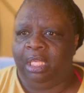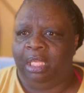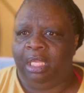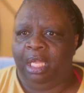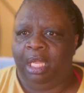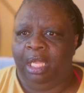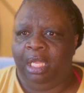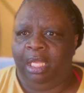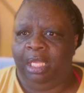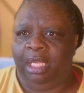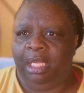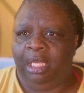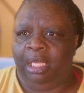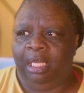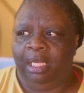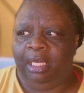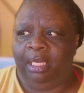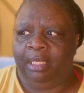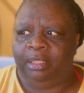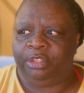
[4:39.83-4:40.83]

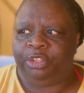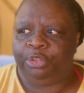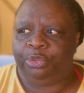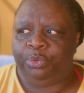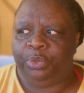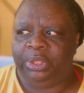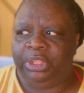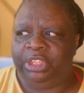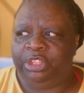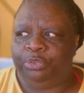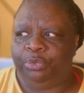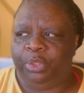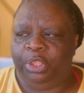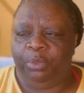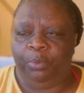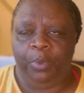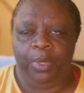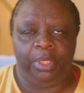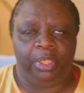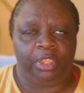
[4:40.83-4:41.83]
uh,
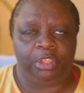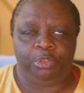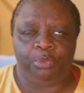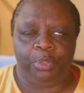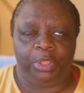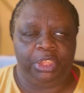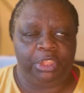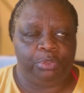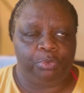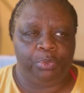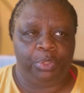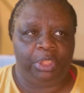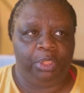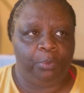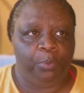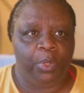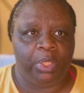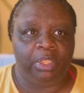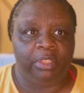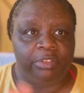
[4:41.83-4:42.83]
2021 or 2020,
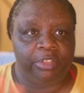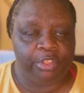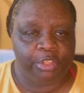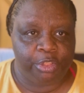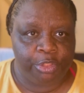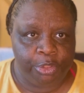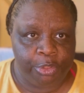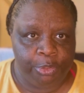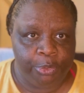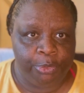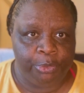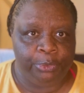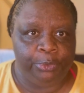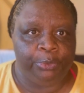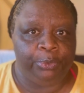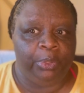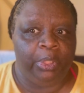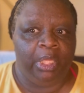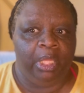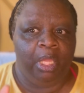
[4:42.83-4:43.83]
one of the
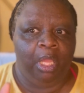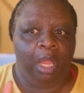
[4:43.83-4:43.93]
two,